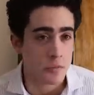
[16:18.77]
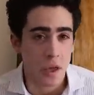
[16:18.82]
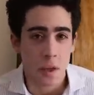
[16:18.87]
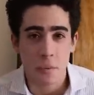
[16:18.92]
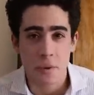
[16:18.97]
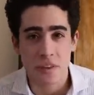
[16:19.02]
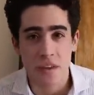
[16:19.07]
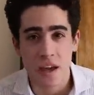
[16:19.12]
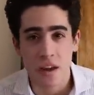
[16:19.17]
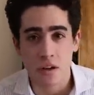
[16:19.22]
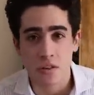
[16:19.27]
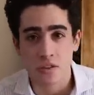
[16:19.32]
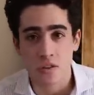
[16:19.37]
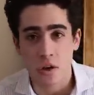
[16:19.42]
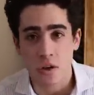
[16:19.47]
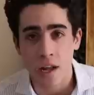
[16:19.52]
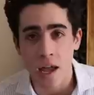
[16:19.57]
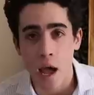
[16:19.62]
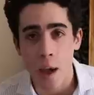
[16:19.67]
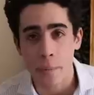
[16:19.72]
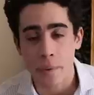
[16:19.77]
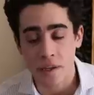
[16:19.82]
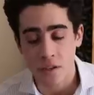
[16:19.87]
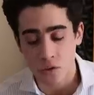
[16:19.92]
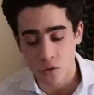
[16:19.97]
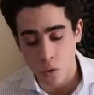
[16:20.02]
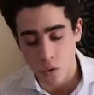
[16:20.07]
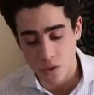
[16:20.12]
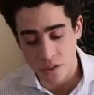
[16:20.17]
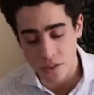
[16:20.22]
Maybe that'll start
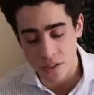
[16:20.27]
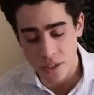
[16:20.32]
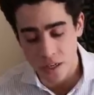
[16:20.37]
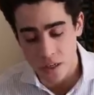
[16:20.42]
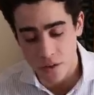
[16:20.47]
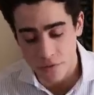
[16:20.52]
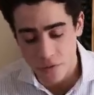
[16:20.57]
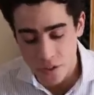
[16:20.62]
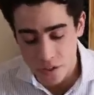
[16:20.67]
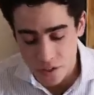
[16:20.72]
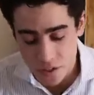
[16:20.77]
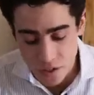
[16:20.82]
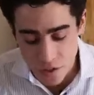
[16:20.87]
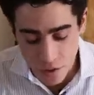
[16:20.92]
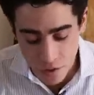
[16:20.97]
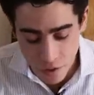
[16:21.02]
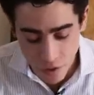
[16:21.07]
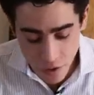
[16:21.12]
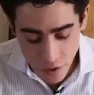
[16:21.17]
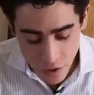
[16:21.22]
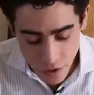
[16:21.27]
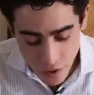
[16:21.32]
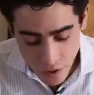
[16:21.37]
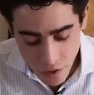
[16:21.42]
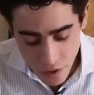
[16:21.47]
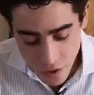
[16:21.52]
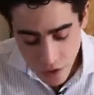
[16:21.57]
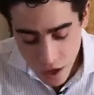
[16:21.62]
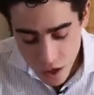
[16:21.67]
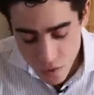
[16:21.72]
happening towards the end of this year
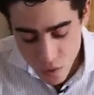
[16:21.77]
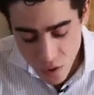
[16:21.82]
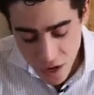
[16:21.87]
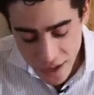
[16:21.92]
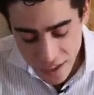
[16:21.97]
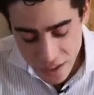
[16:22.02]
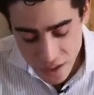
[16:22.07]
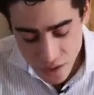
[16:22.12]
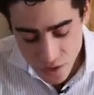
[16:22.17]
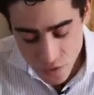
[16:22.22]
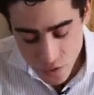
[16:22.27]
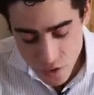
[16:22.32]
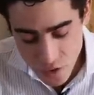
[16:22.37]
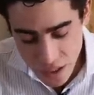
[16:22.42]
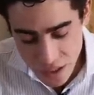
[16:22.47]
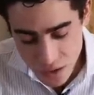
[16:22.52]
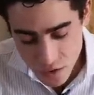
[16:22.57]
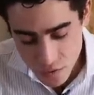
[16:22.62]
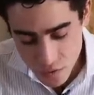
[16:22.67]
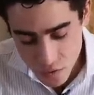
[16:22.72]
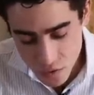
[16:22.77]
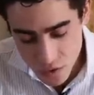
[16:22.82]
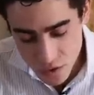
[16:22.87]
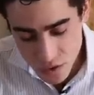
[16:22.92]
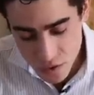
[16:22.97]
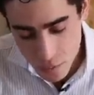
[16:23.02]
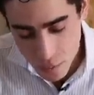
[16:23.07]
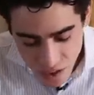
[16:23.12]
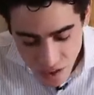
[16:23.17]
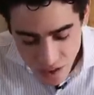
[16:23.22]
on Frankie's Free Range
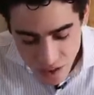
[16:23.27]
Foods.